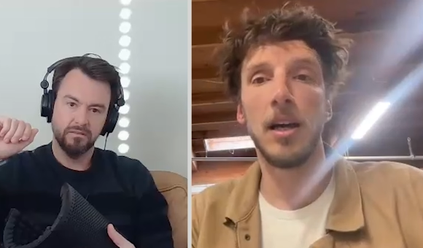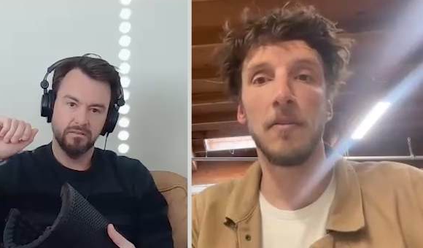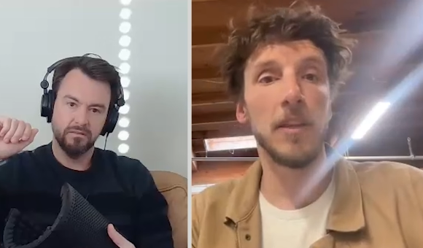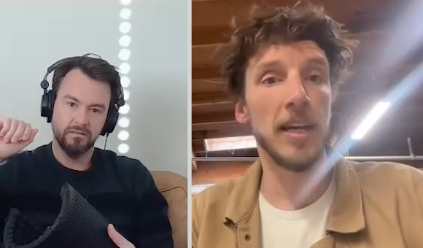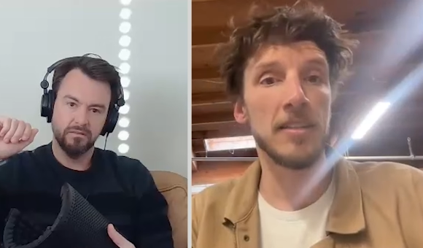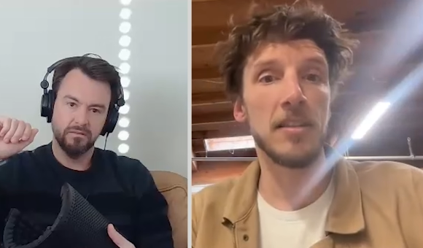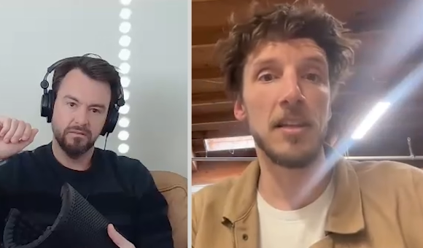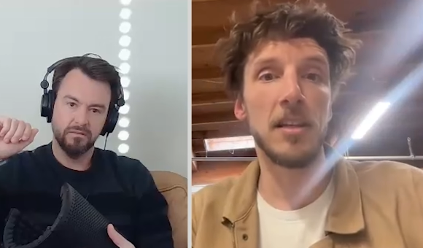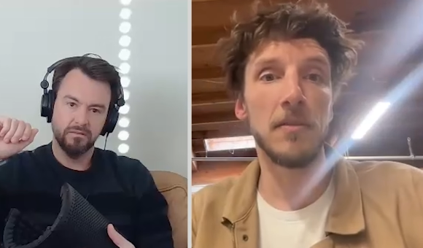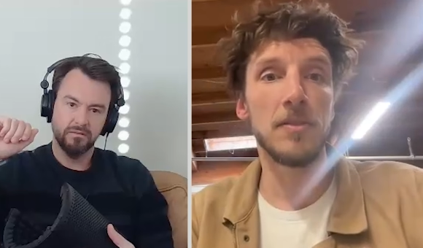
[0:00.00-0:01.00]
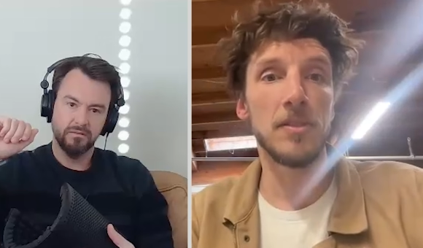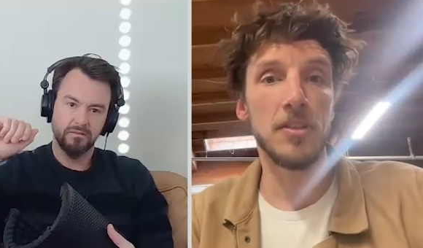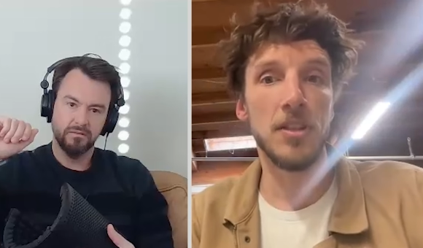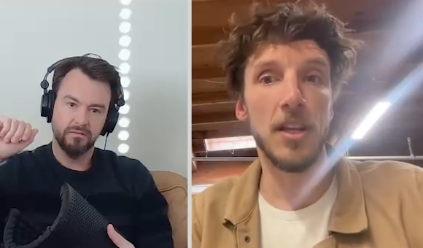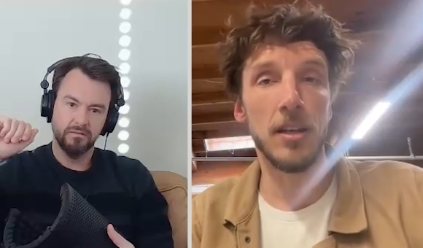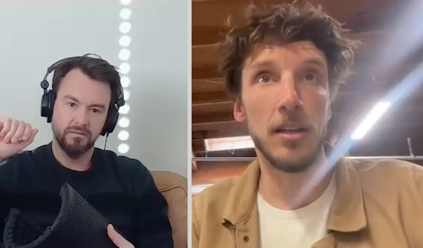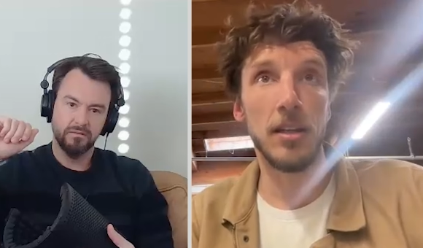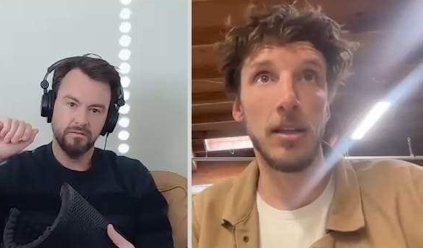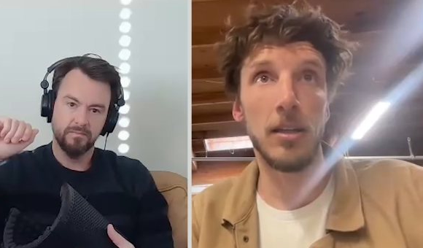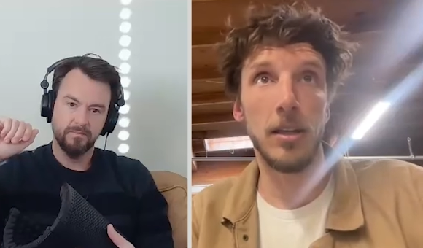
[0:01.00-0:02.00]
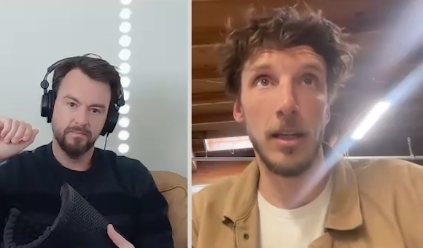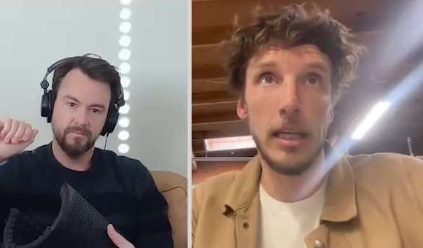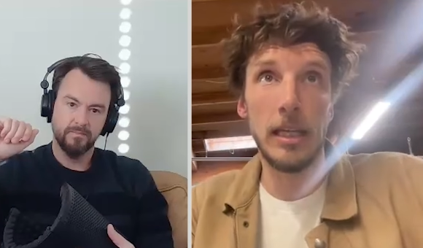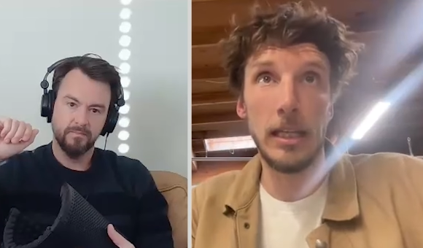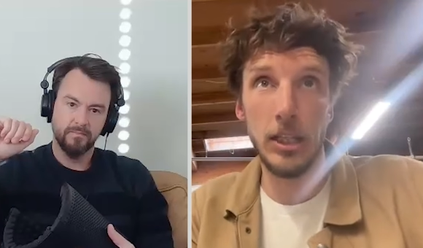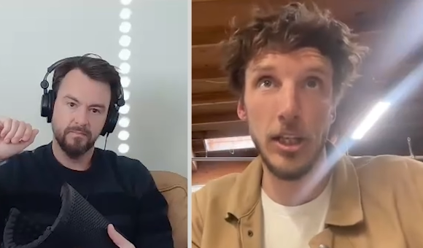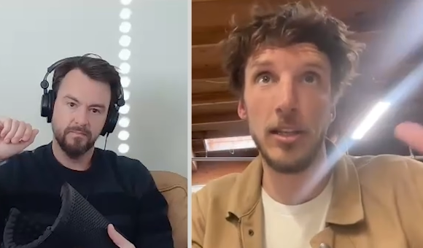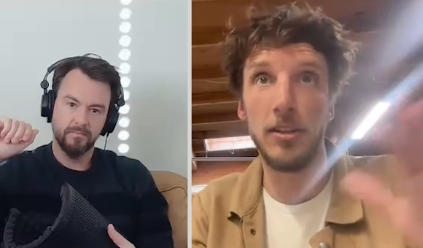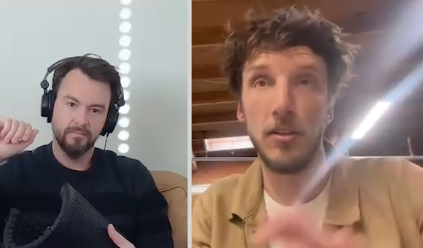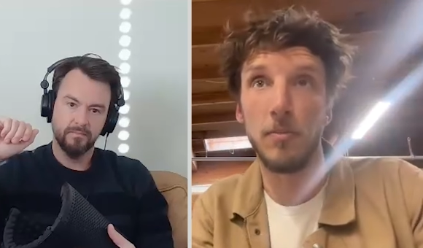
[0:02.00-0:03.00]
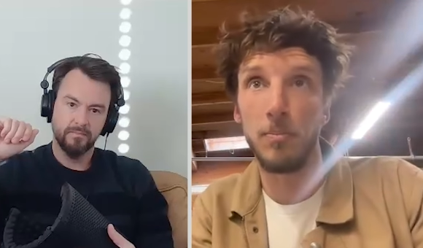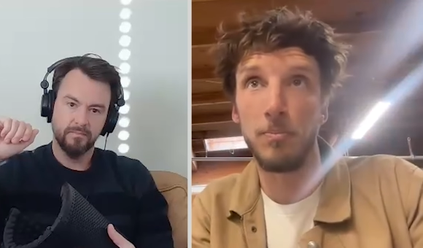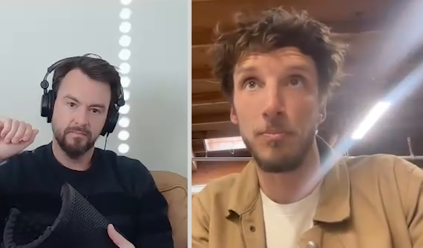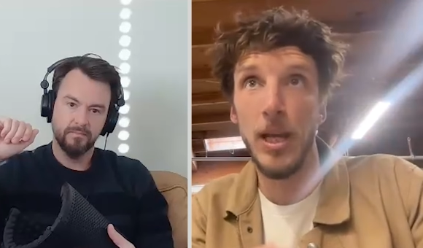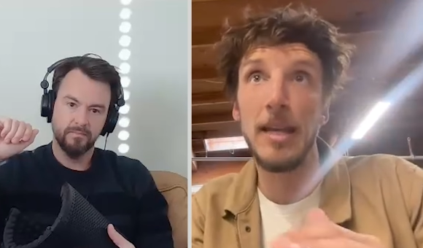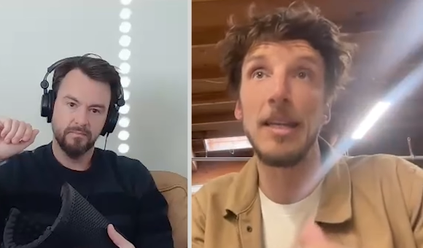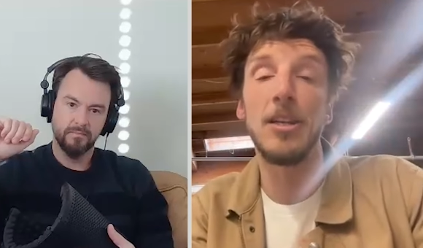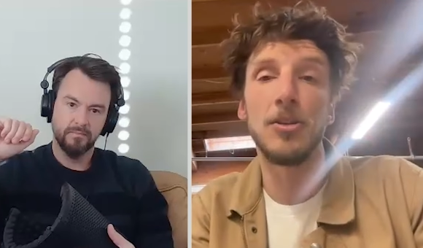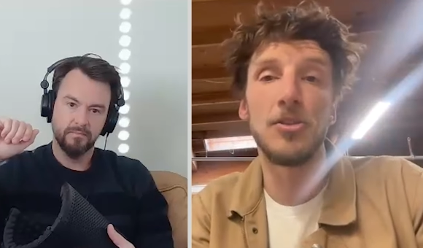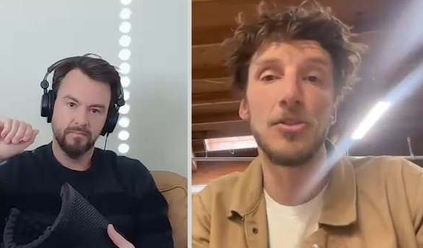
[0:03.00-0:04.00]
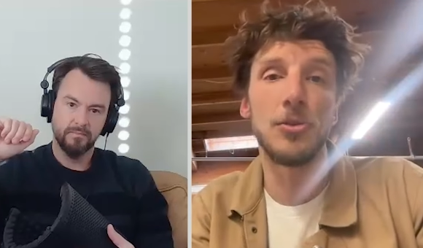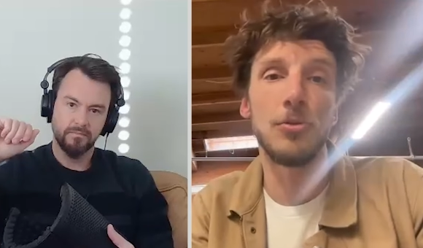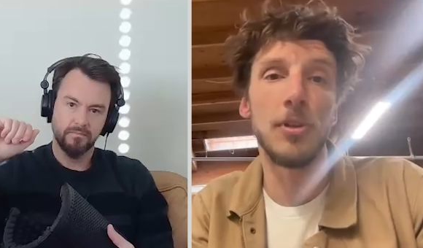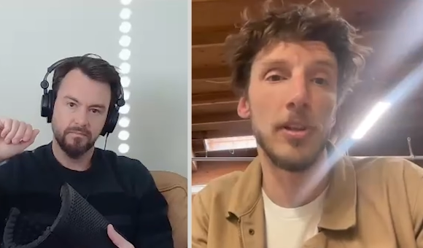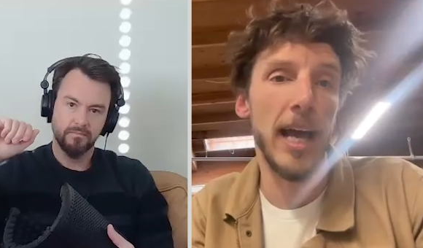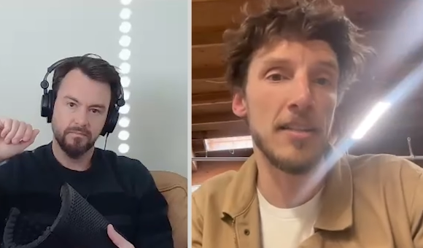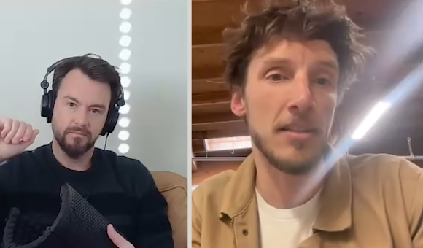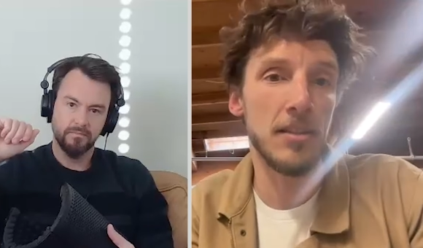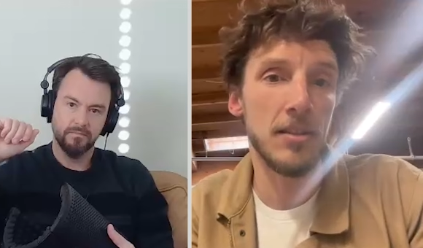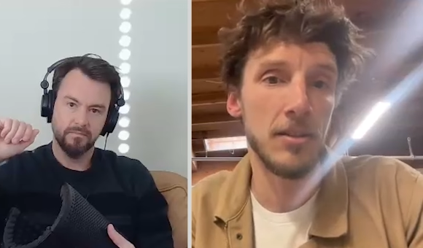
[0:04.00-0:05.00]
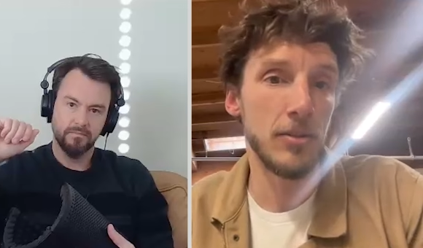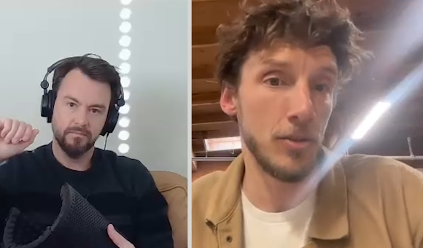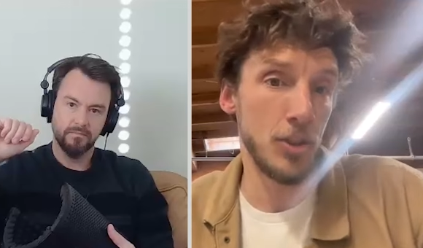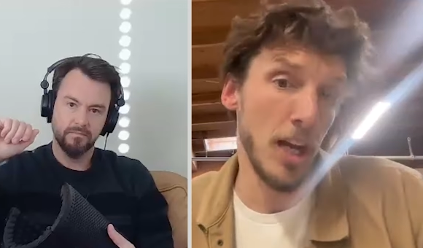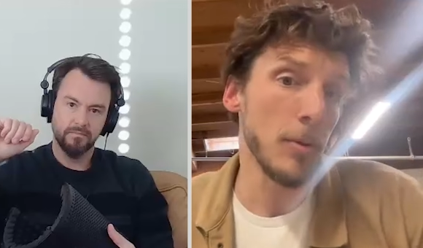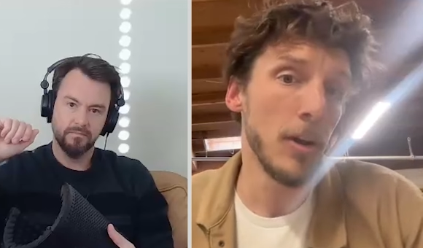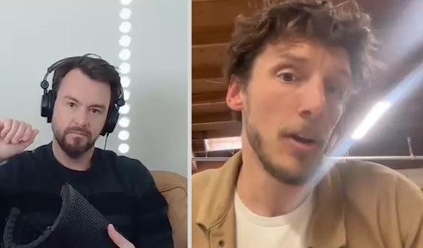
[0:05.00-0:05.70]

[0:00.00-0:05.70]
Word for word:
Speaker 1: flex and give such that it can adheres to the glass shape.